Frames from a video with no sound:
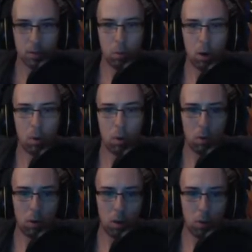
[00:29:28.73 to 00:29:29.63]
Whoa,
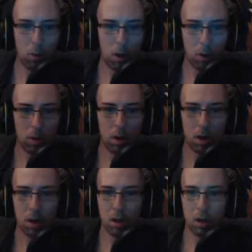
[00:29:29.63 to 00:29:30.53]
whoa, whoa.
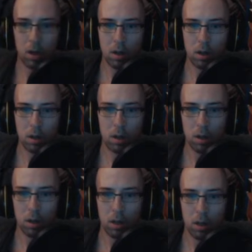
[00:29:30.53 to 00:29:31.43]

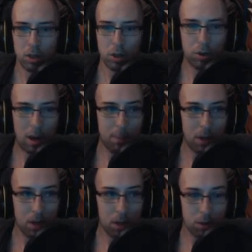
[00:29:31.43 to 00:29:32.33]
It just dropped me
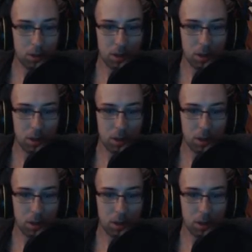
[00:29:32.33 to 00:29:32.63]
in the ocean.